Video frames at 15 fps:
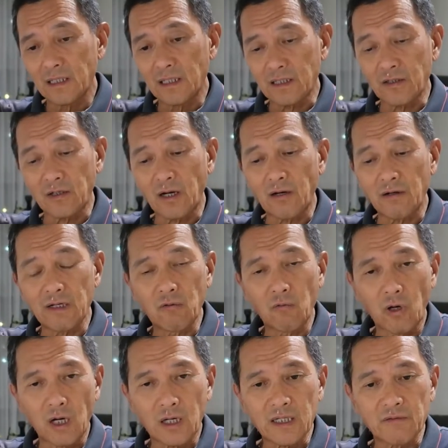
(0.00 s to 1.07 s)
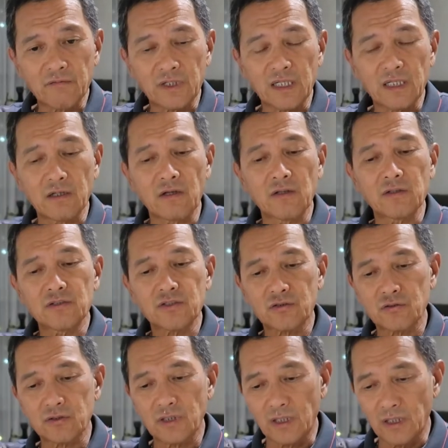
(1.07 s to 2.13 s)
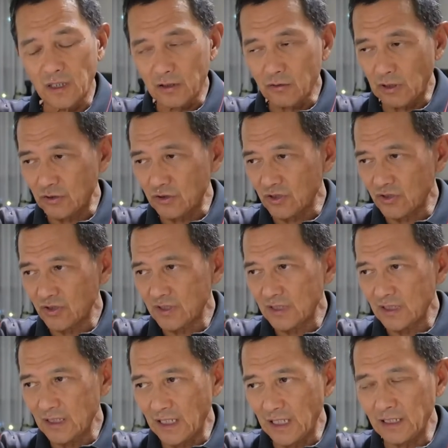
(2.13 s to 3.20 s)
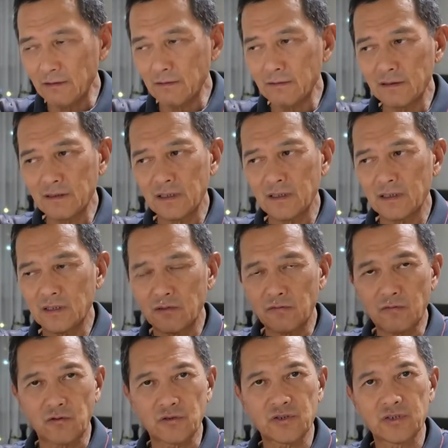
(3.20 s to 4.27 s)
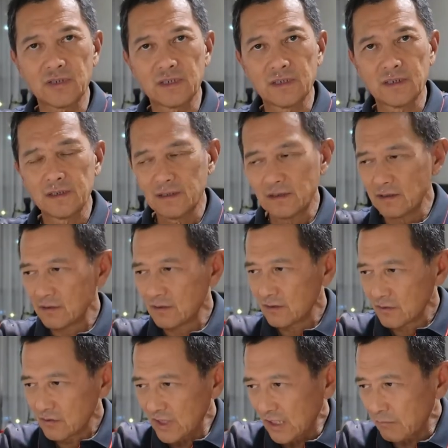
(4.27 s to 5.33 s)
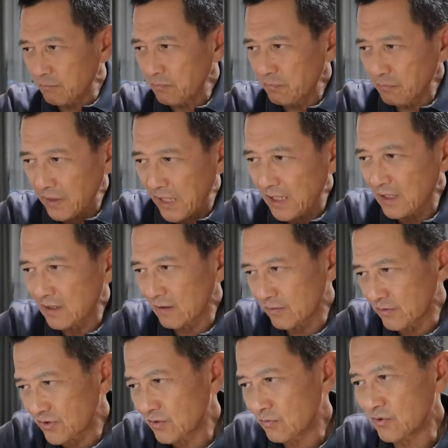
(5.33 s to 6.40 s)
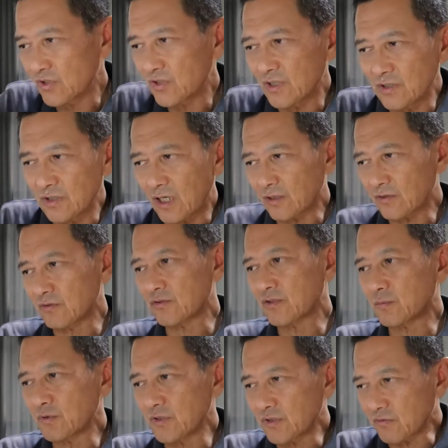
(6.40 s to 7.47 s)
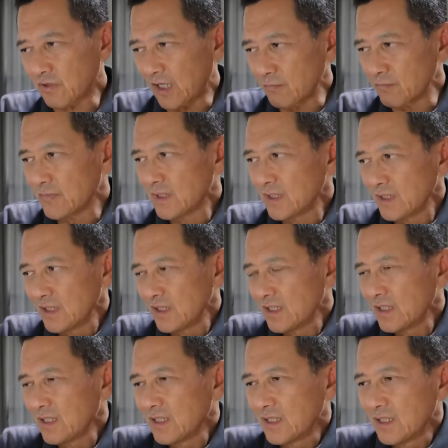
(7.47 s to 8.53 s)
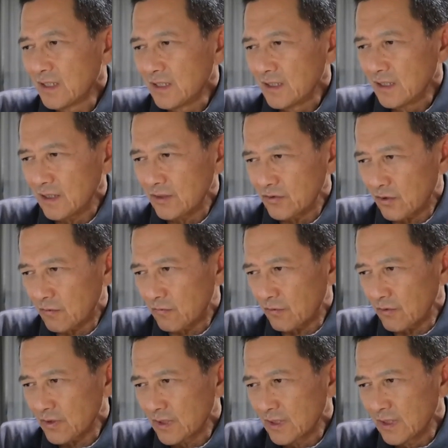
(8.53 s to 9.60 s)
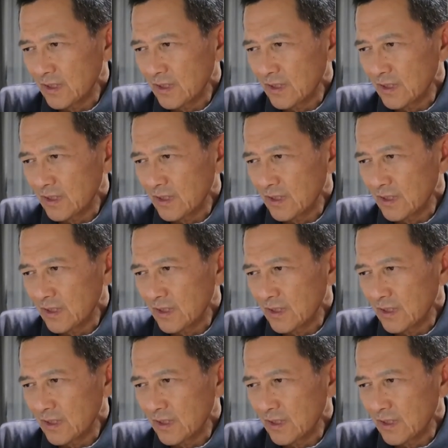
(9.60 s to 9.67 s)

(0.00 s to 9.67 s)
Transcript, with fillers: I could hardly walk. I had to get uh, crutches and, uh, of course, take painkillers, which the doctors have prescribed, and so forth.